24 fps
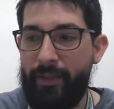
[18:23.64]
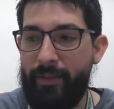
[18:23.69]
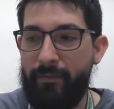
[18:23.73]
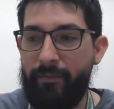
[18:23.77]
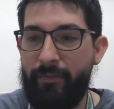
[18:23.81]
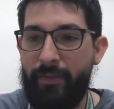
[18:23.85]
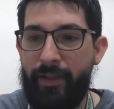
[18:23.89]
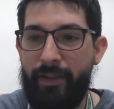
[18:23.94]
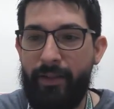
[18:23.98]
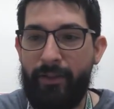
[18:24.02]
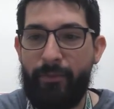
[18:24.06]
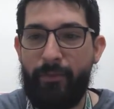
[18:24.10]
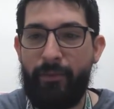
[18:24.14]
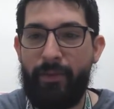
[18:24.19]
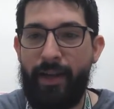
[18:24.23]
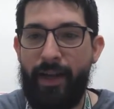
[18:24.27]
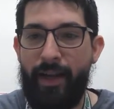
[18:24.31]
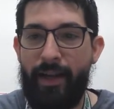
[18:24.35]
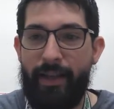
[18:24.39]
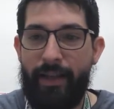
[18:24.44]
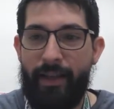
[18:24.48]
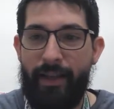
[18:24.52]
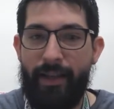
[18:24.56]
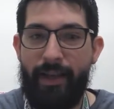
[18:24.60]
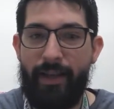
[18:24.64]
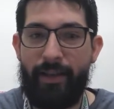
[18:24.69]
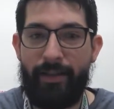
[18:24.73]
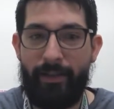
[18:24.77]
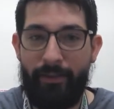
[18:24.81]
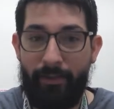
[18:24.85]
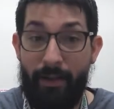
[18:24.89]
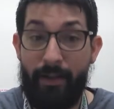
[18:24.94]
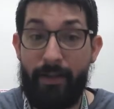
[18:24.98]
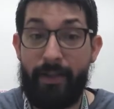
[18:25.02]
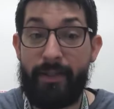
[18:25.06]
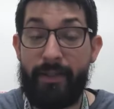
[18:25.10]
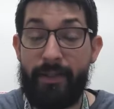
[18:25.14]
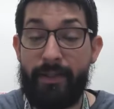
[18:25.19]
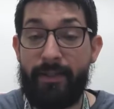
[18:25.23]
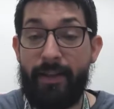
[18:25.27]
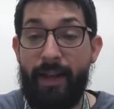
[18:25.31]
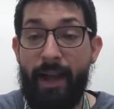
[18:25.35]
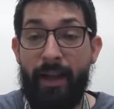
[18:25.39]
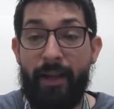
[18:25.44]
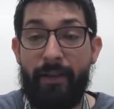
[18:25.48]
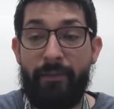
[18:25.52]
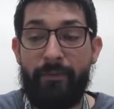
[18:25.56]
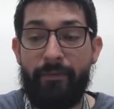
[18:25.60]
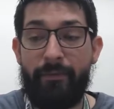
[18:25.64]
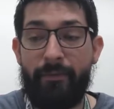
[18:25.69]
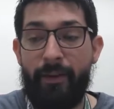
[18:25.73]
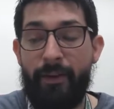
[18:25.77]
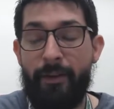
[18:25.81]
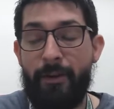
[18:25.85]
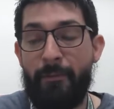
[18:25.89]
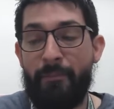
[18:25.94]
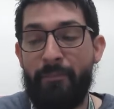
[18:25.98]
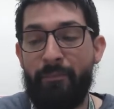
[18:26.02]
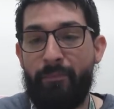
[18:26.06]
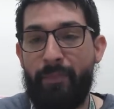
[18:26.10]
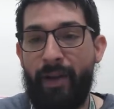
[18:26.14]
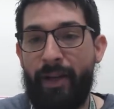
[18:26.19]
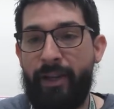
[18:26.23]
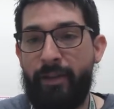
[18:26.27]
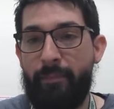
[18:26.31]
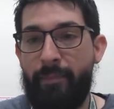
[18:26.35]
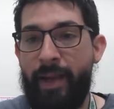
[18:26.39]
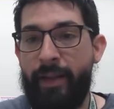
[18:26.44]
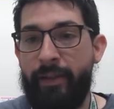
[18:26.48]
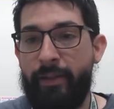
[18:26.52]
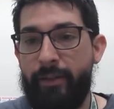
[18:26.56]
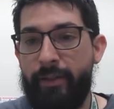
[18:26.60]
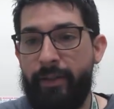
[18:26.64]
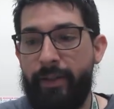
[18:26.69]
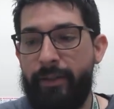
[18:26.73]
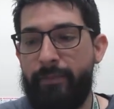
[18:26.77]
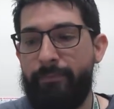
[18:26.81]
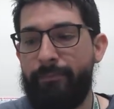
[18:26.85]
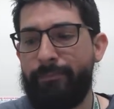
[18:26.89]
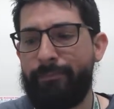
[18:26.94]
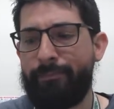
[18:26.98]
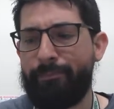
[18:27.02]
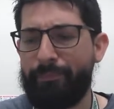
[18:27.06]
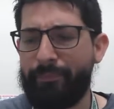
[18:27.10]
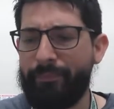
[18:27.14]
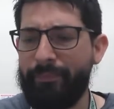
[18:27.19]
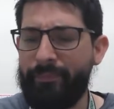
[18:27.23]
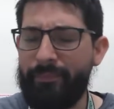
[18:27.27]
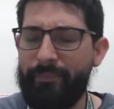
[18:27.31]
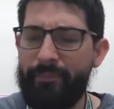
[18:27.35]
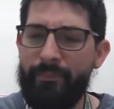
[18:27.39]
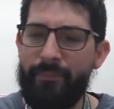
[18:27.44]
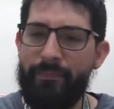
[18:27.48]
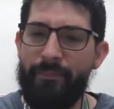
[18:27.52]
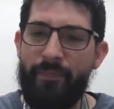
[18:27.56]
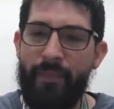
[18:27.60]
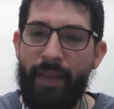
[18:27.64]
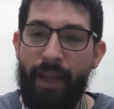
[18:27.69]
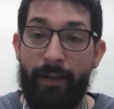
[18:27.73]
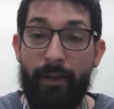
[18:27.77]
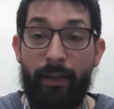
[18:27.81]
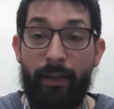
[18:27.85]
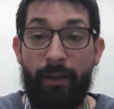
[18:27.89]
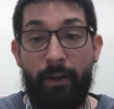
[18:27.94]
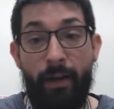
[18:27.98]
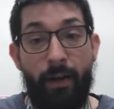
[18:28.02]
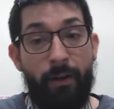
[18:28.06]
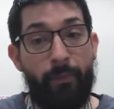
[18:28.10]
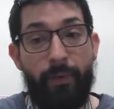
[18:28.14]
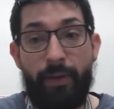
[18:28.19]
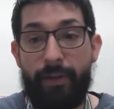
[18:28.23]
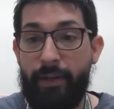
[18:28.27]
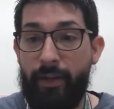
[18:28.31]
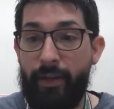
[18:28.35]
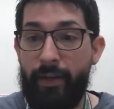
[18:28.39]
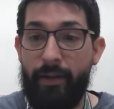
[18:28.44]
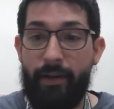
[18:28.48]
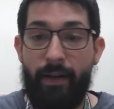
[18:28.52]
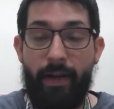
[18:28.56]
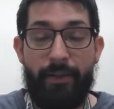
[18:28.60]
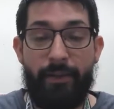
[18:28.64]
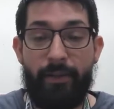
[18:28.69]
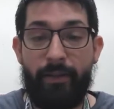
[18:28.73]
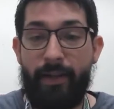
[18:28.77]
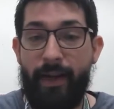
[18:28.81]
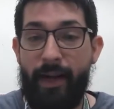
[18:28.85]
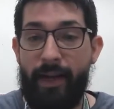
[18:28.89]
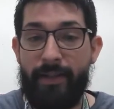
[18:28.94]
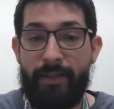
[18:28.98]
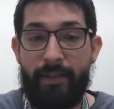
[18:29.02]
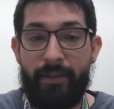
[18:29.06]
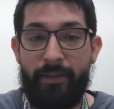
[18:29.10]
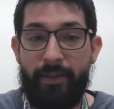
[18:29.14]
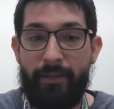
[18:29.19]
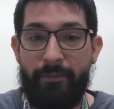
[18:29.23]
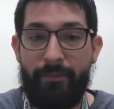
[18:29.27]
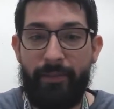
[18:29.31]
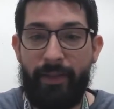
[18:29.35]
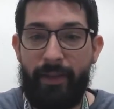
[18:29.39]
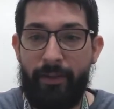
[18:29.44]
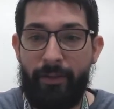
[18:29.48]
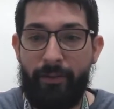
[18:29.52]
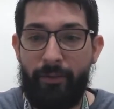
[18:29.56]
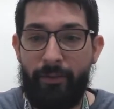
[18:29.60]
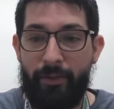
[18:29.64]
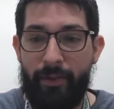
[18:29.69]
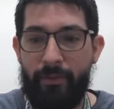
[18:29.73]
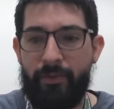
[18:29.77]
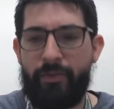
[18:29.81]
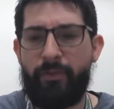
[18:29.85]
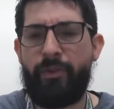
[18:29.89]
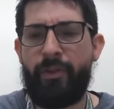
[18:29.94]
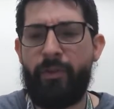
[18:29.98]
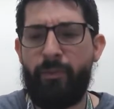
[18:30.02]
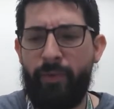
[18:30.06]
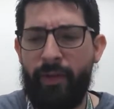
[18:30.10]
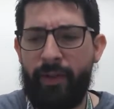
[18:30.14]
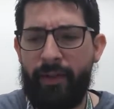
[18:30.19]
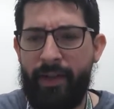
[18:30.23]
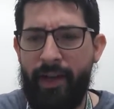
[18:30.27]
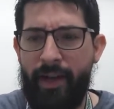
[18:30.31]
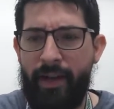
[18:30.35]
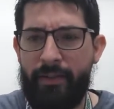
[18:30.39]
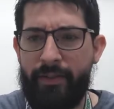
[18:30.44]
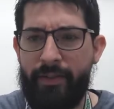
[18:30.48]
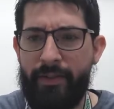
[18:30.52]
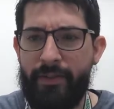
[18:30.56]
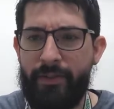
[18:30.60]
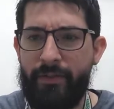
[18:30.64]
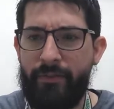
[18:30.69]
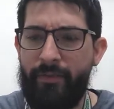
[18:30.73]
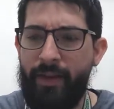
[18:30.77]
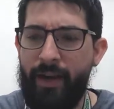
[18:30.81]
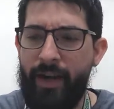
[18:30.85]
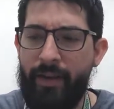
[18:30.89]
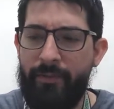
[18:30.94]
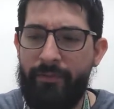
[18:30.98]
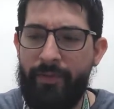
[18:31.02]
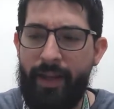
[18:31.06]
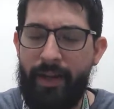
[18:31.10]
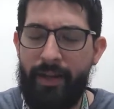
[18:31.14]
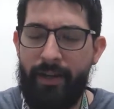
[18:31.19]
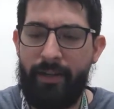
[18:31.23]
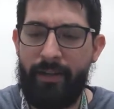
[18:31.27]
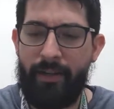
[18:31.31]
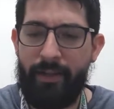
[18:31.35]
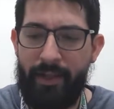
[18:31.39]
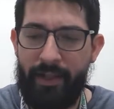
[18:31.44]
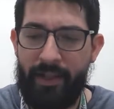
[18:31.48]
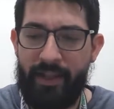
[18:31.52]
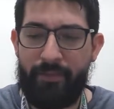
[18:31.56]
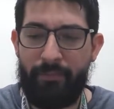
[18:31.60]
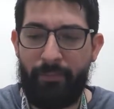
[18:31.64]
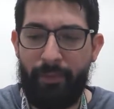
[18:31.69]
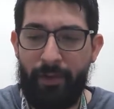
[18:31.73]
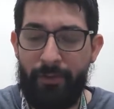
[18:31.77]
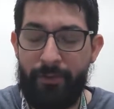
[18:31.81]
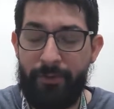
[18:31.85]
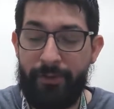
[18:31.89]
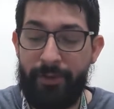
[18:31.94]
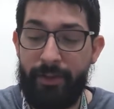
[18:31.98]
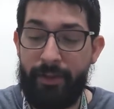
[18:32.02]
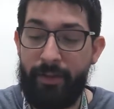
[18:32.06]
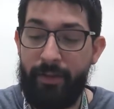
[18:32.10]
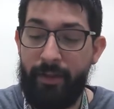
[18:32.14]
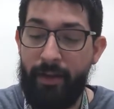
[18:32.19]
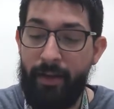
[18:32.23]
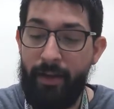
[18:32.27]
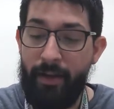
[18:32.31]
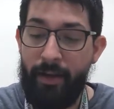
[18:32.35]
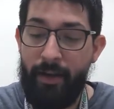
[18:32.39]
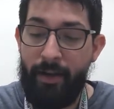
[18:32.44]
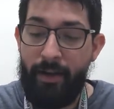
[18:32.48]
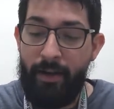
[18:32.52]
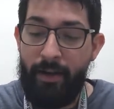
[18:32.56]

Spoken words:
their vehicle got hit and he lost his life. My commander did. And along with other guys in that vehicle, there was only one guy to survive that explosion.